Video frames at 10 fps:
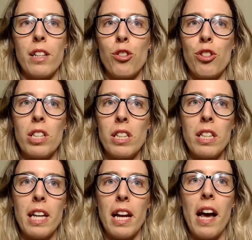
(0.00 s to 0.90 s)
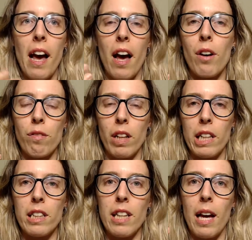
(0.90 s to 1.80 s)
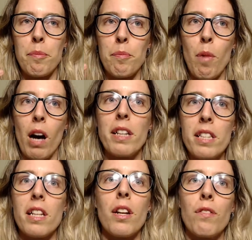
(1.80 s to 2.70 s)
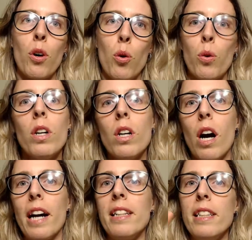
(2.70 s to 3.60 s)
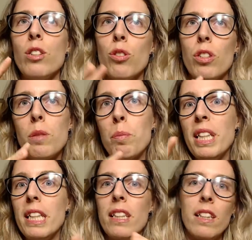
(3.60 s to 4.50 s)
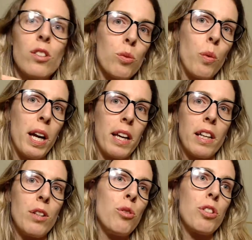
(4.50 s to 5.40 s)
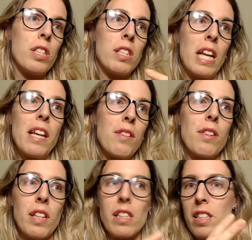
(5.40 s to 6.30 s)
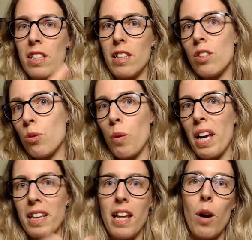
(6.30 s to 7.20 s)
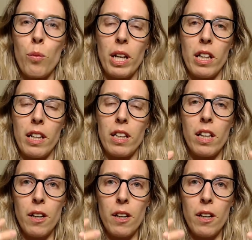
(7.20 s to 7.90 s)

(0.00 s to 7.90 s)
You didn't yet have like that mindset of, oh, I need to speak in this way and I need to say things in this way and that way, like